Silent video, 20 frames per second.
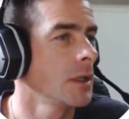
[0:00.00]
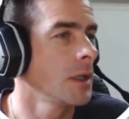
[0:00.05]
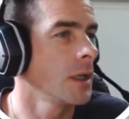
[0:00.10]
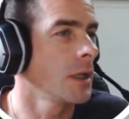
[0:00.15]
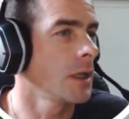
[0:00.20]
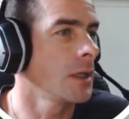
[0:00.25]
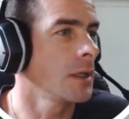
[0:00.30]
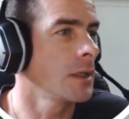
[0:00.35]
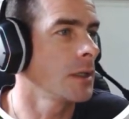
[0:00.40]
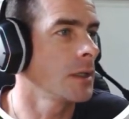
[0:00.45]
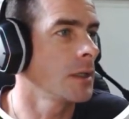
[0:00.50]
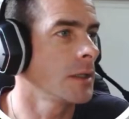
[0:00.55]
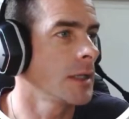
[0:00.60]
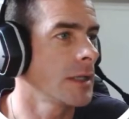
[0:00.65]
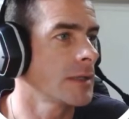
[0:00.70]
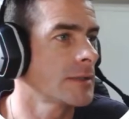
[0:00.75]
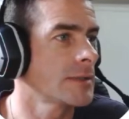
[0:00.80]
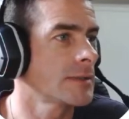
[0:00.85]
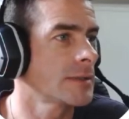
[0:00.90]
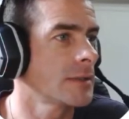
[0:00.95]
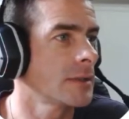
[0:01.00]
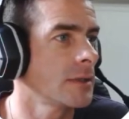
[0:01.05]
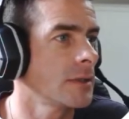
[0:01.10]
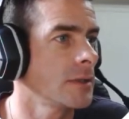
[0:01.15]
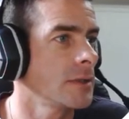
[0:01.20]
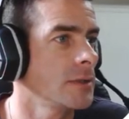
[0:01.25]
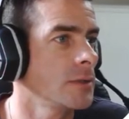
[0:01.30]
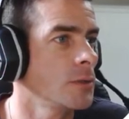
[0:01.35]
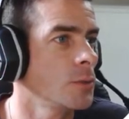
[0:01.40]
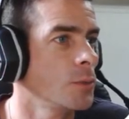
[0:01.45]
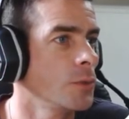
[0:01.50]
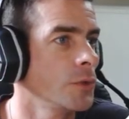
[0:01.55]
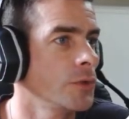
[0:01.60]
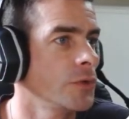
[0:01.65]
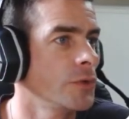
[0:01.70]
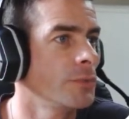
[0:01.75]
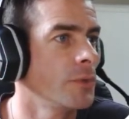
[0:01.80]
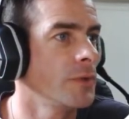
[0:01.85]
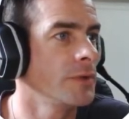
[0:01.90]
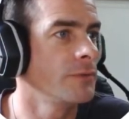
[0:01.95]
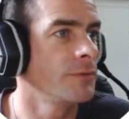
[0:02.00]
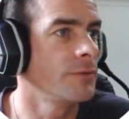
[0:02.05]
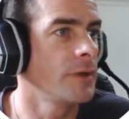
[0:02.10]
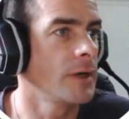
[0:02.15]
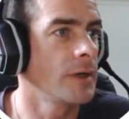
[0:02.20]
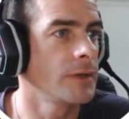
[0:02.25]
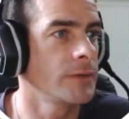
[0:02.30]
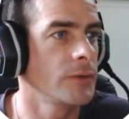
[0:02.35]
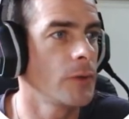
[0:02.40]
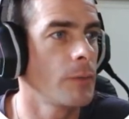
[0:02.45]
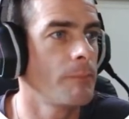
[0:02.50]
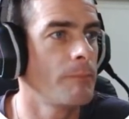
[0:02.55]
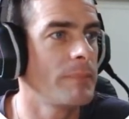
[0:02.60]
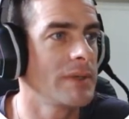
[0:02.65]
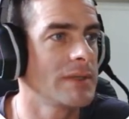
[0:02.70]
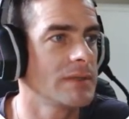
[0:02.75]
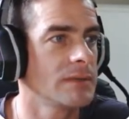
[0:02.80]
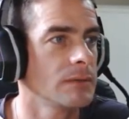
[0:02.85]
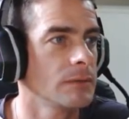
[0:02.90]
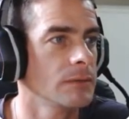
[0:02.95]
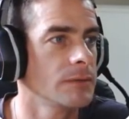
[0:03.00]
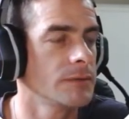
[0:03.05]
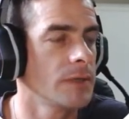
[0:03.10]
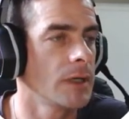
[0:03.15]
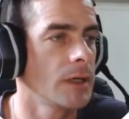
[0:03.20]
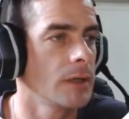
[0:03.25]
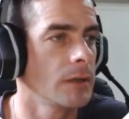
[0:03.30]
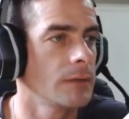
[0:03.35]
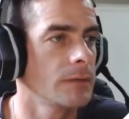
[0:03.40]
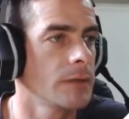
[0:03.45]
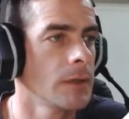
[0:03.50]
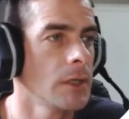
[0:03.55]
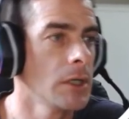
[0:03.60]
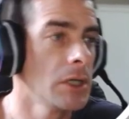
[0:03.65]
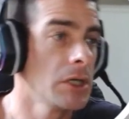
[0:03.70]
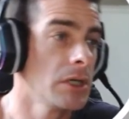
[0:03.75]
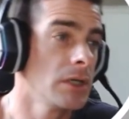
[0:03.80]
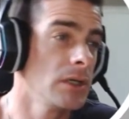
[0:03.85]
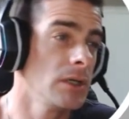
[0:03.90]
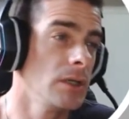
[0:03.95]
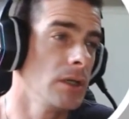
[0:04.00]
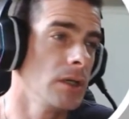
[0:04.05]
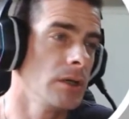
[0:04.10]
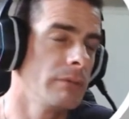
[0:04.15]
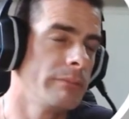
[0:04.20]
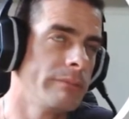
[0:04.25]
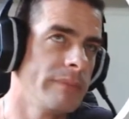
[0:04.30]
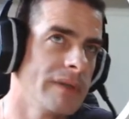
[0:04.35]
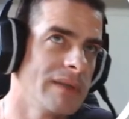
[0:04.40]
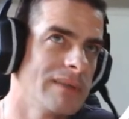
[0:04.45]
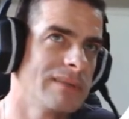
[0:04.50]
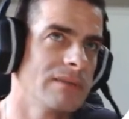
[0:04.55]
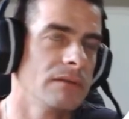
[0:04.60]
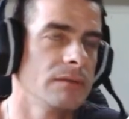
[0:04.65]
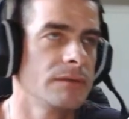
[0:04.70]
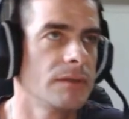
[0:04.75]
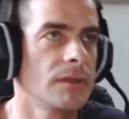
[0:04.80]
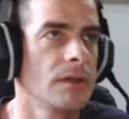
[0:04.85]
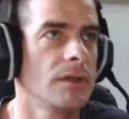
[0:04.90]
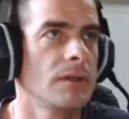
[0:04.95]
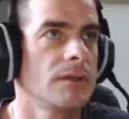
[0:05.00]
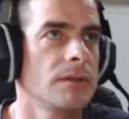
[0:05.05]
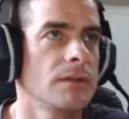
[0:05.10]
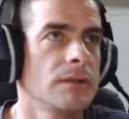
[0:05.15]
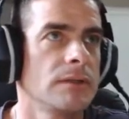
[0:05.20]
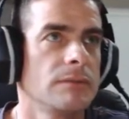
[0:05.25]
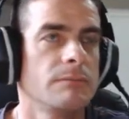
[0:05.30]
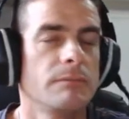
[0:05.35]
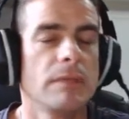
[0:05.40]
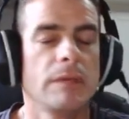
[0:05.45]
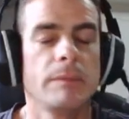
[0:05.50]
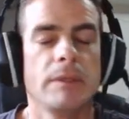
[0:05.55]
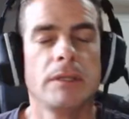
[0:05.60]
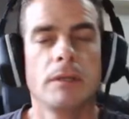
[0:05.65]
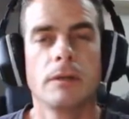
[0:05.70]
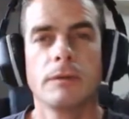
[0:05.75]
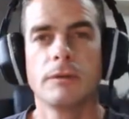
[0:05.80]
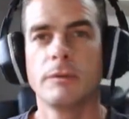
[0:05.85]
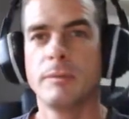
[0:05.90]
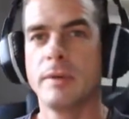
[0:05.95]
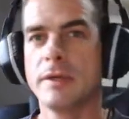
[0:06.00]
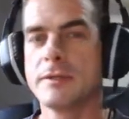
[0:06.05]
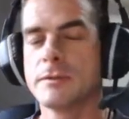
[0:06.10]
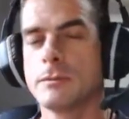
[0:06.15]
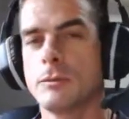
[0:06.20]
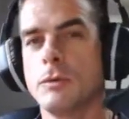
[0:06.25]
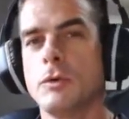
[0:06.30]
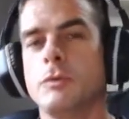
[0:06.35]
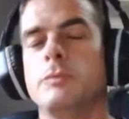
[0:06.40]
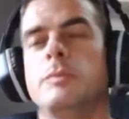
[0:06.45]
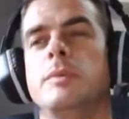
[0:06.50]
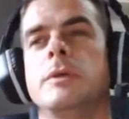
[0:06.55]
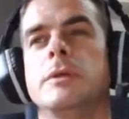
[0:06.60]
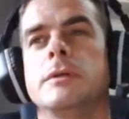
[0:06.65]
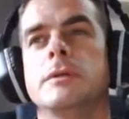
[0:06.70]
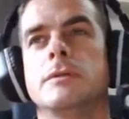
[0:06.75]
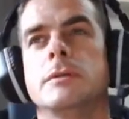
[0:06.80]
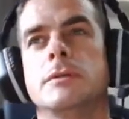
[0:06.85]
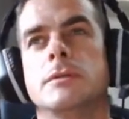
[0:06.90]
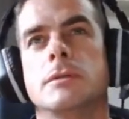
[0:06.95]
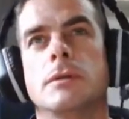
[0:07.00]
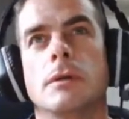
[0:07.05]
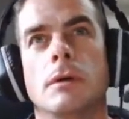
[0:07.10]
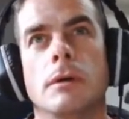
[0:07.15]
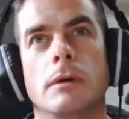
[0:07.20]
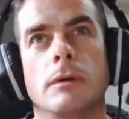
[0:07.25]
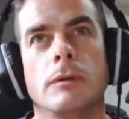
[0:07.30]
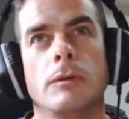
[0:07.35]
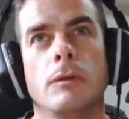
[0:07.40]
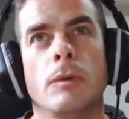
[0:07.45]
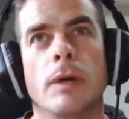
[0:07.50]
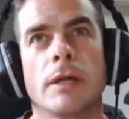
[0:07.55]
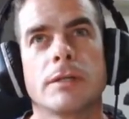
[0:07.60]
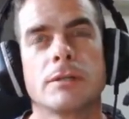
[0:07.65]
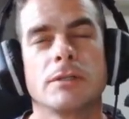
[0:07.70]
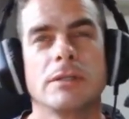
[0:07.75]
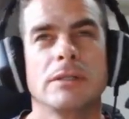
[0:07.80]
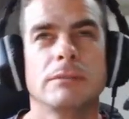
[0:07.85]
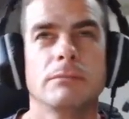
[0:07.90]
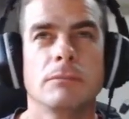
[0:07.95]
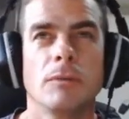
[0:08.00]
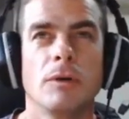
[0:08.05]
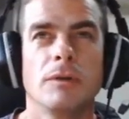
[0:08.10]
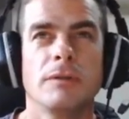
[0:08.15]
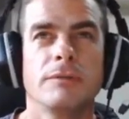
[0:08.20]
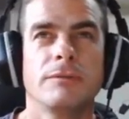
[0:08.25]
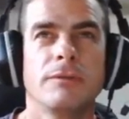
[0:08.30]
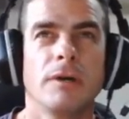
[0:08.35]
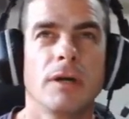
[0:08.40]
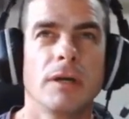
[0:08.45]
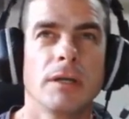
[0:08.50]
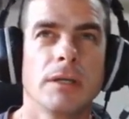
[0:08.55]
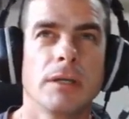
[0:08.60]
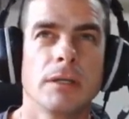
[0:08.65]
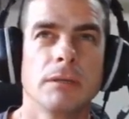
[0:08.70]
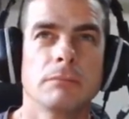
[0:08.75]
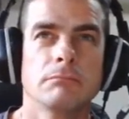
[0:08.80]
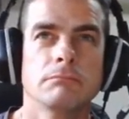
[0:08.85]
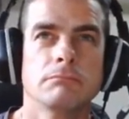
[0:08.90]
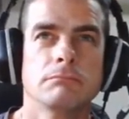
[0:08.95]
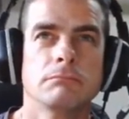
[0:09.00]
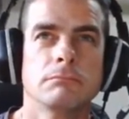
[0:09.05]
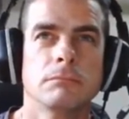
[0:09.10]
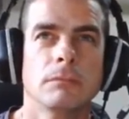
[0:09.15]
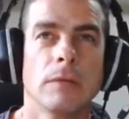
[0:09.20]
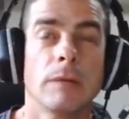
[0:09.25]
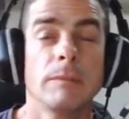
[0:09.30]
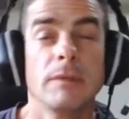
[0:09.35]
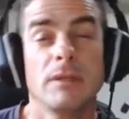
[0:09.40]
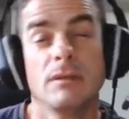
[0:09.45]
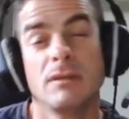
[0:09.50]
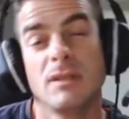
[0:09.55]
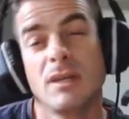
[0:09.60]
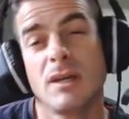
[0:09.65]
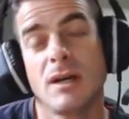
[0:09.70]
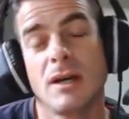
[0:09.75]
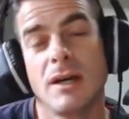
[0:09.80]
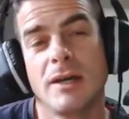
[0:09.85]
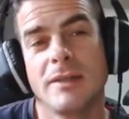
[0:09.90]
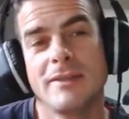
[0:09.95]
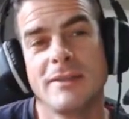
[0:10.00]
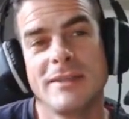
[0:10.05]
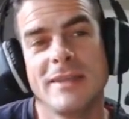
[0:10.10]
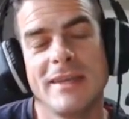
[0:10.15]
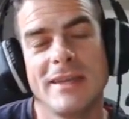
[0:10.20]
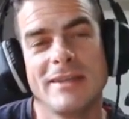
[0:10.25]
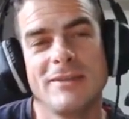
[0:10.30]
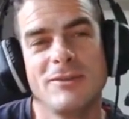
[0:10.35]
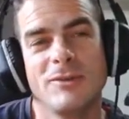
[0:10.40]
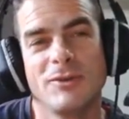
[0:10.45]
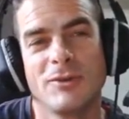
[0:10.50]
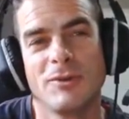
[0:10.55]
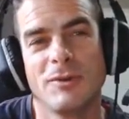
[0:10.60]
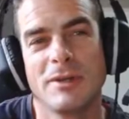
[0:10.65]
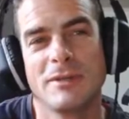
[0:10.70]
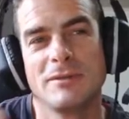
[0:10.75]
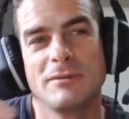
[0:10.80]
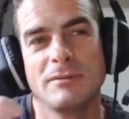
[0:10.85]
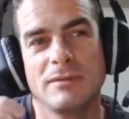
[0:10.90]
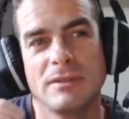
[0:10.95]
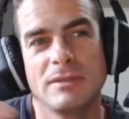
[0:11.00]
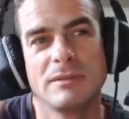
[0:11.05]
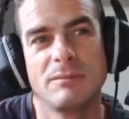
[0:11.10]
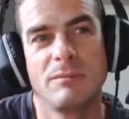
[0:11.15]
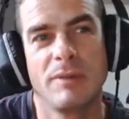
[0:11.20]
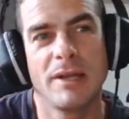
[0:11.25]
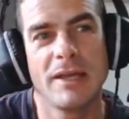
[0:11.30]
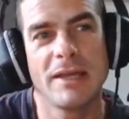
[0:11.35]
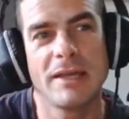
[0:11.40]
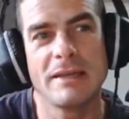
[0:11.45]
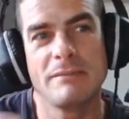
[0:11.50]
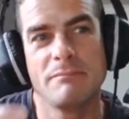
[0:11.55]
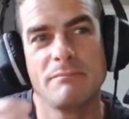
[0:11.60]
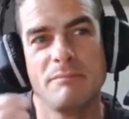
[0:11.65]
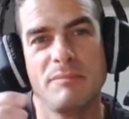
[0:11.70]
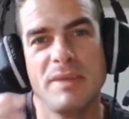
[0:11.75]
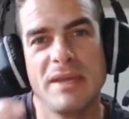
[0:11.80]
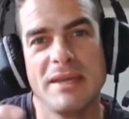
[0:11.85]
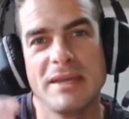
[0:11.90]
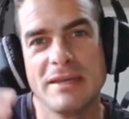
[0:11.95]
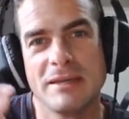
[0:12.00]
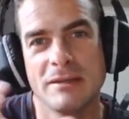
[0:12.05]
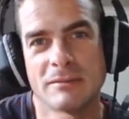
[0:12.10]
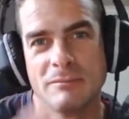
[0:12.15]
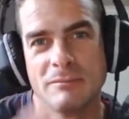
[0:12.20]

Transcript: And next, you want to modify the pixel size. Here, pixel size is maybe not the best word, because you're actually modifying, I mean, yeah, in the end you're going to display big